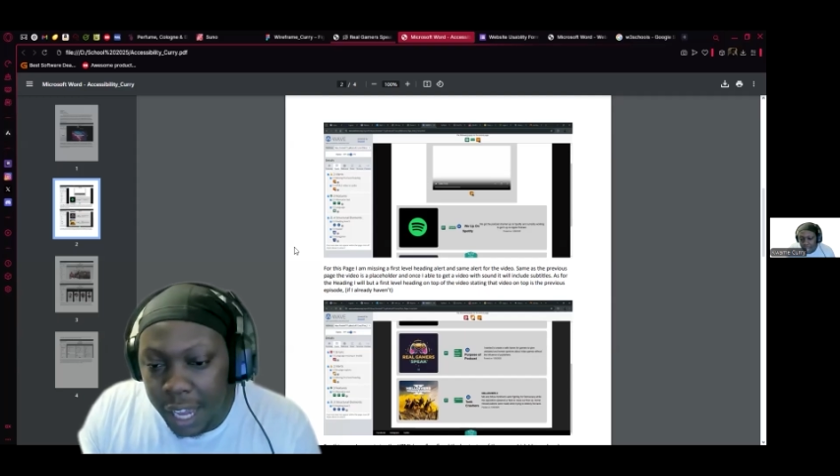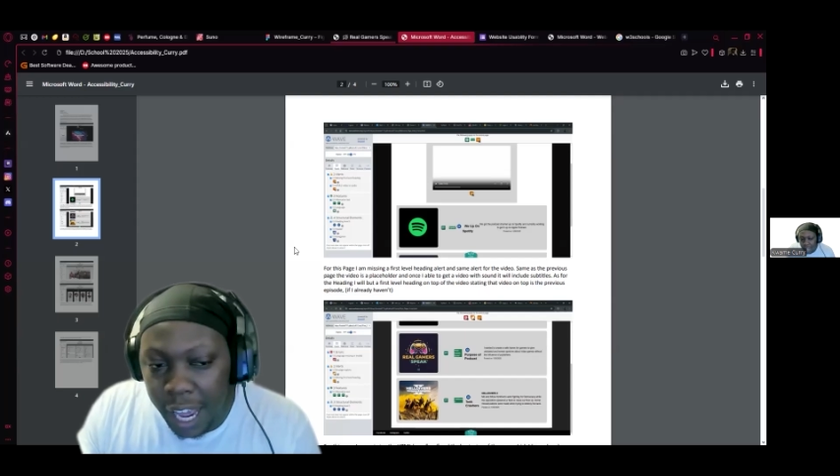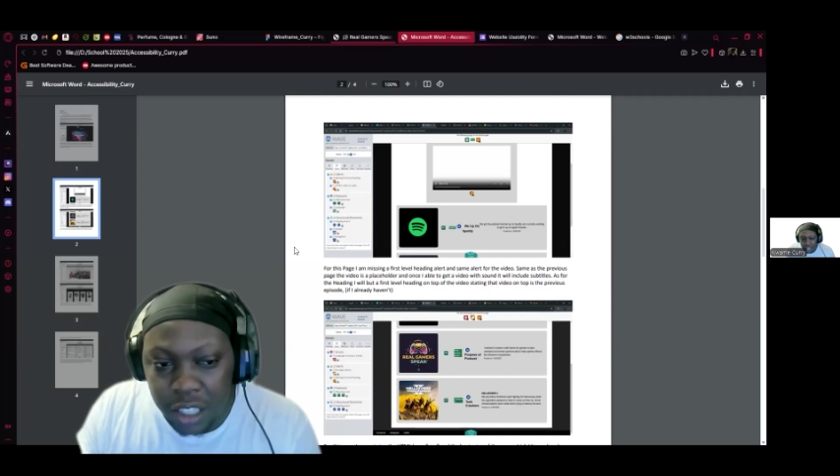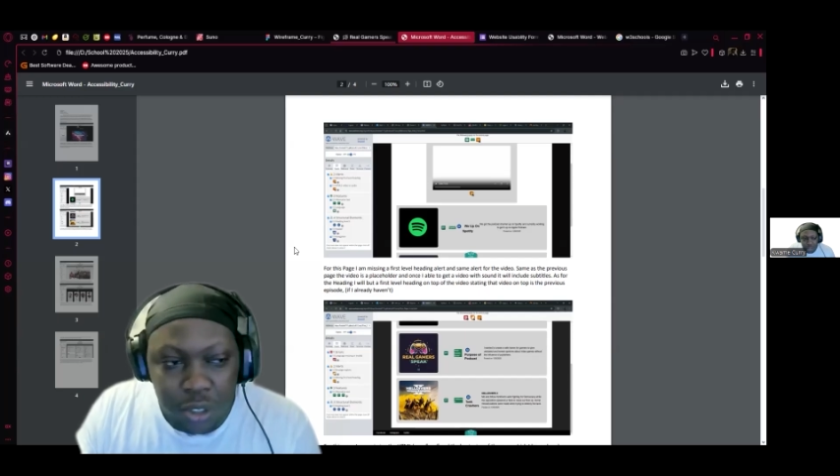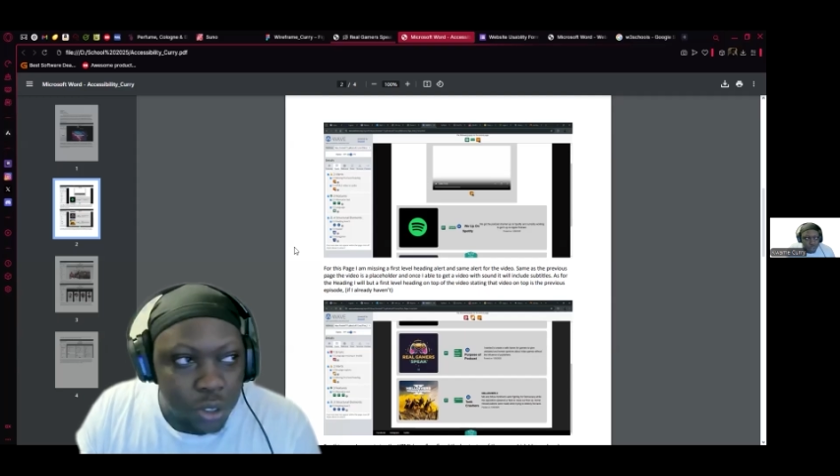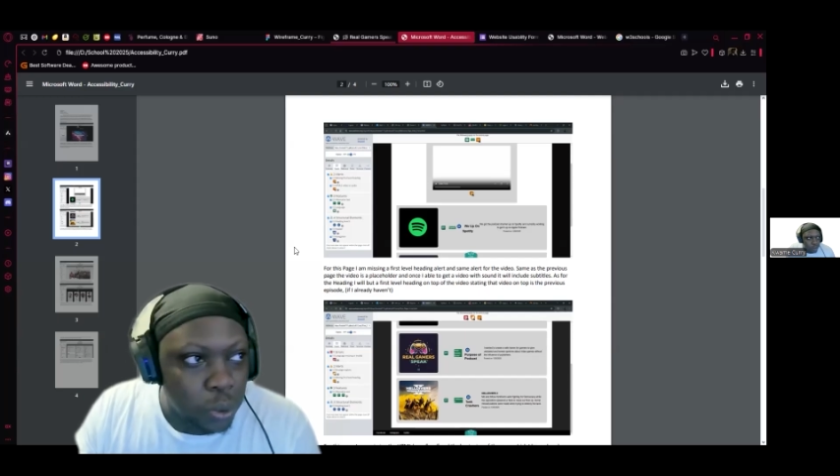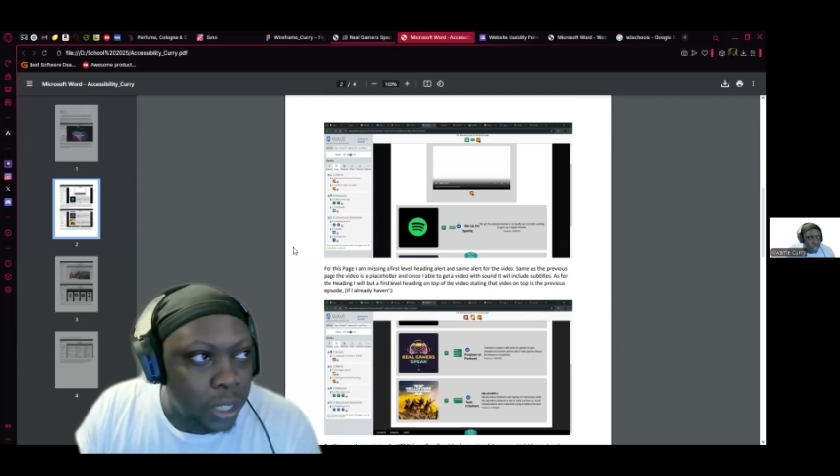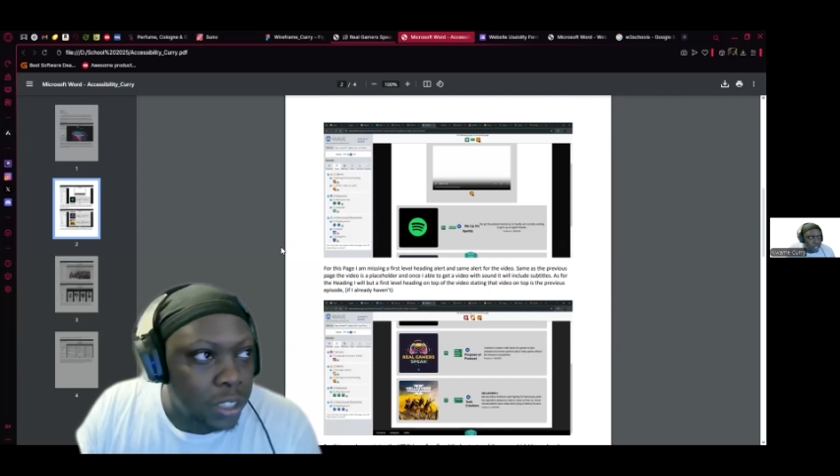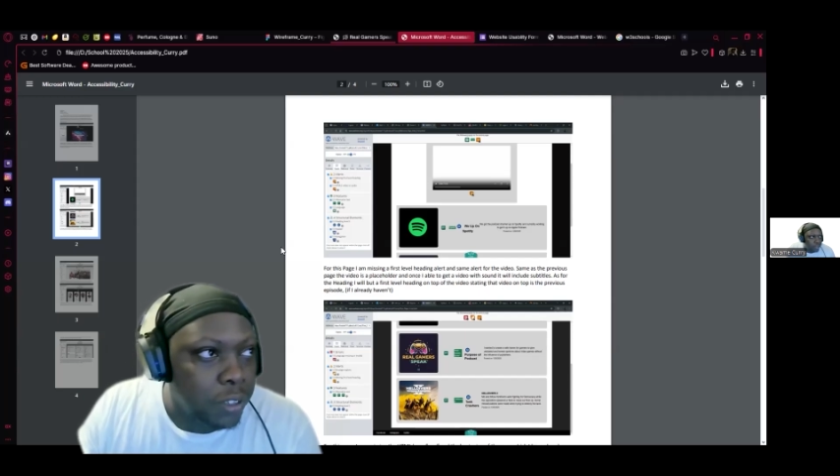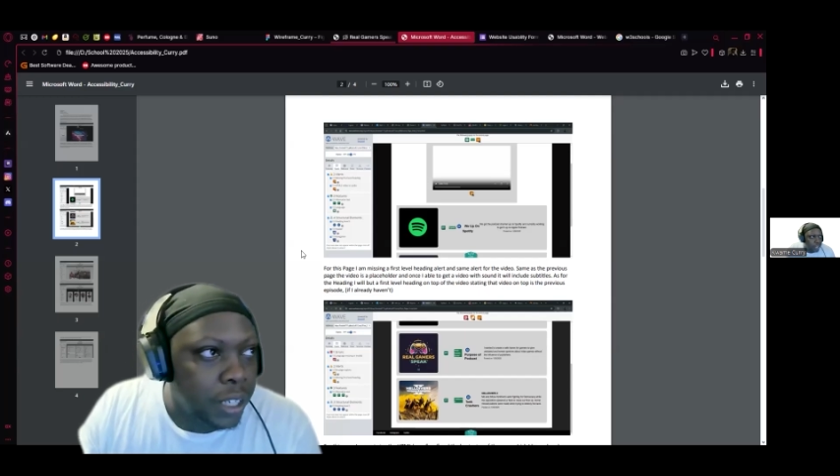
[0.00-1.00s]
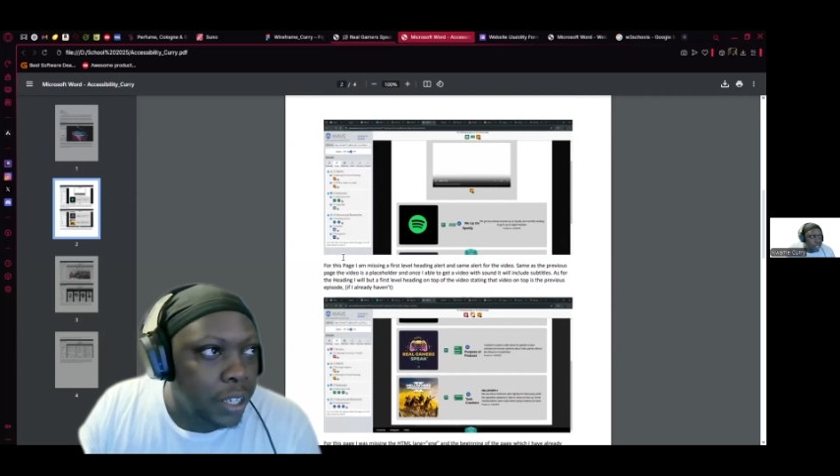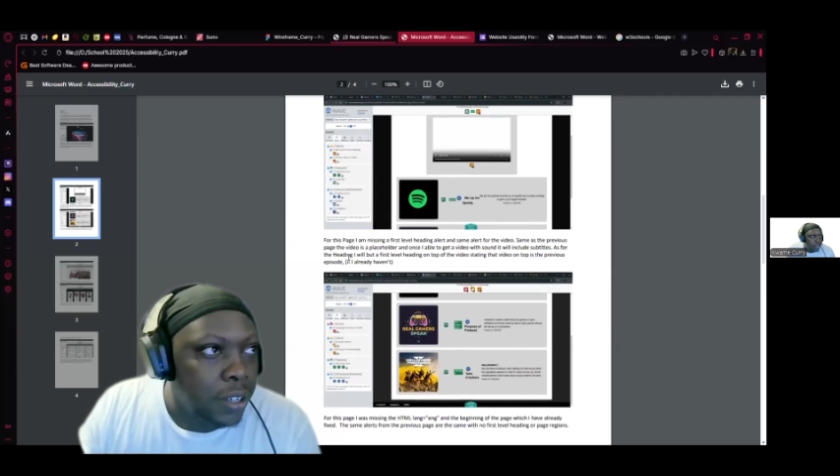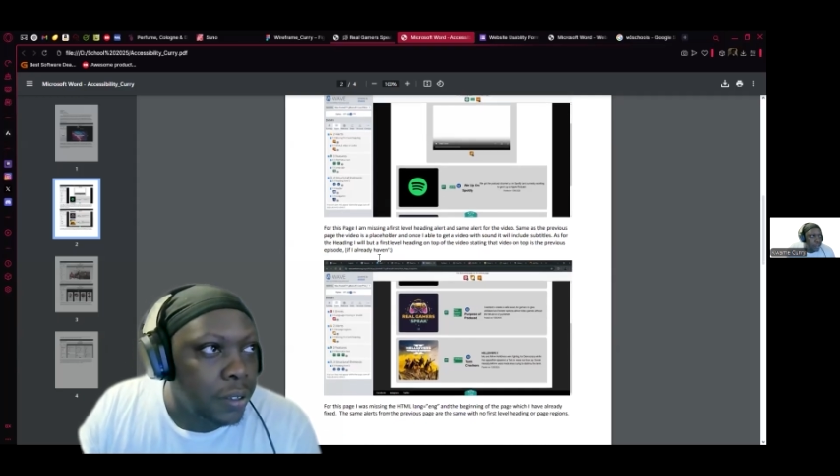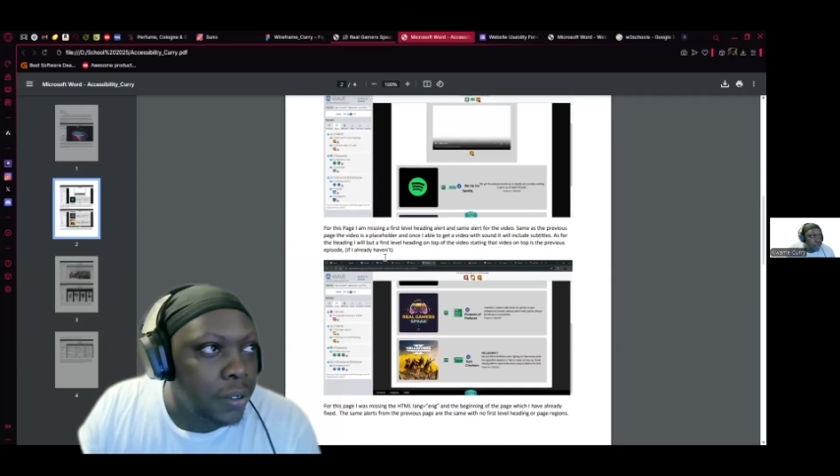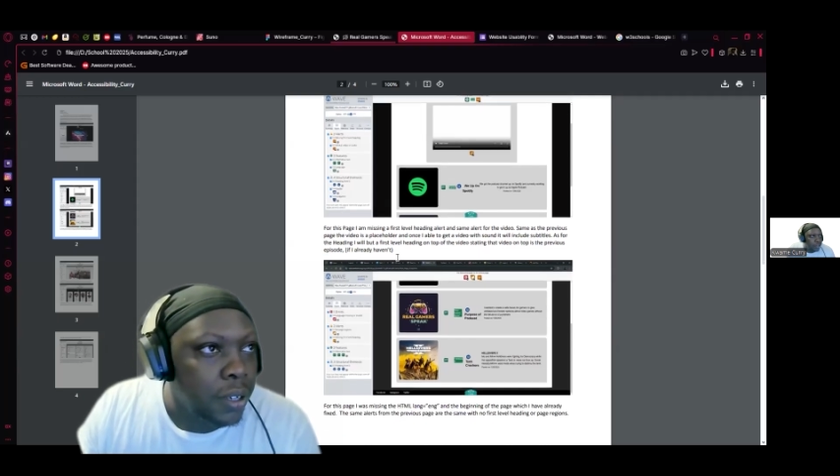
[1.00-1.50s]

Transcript: the actual Twitch video.